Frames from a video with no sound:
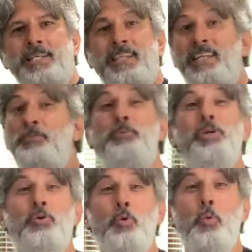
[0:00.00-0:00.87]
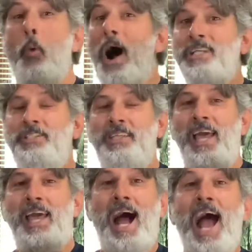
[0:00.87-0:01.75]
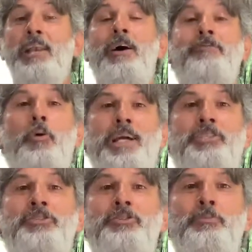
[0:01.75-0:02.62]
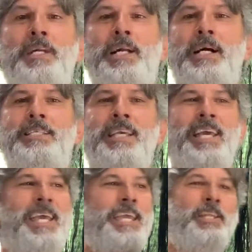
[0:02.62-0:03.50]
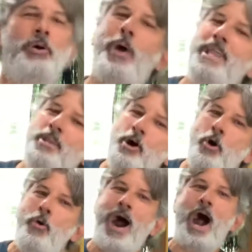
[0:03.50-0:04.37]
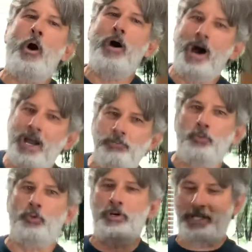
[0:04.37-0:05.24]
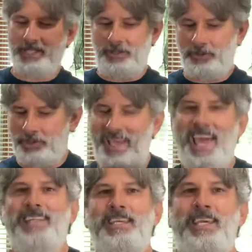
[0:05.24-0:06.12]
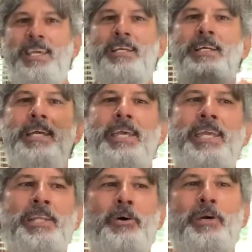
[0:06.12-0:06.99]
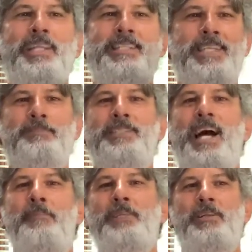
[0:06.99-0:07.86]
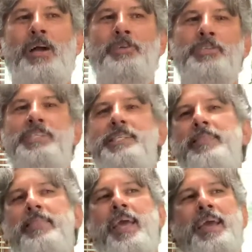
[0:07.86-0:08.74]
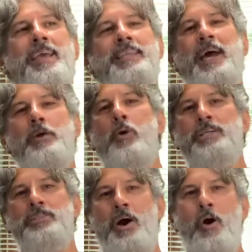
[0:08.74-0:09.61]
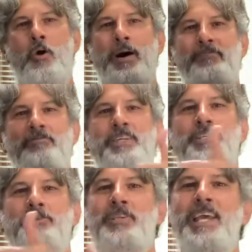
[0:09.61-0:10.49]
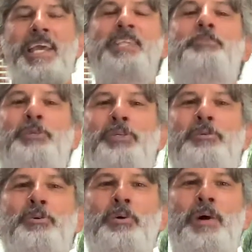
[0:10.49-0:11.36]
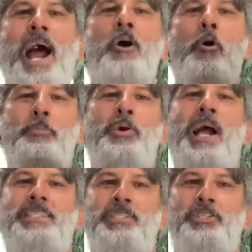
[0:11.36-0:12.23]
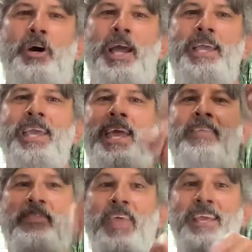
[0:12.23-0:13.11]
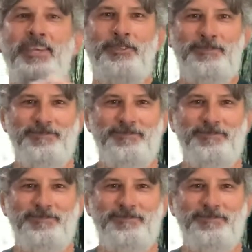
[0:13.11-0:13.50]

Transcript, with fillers: That's pretty cool watch that. I love watch too because you know, I know how hard work, you know, to get here, you know, and sometimes, you know, I just sit there and I watch all my videos. It's pretty cool. I hope you guys enjoy and thank you.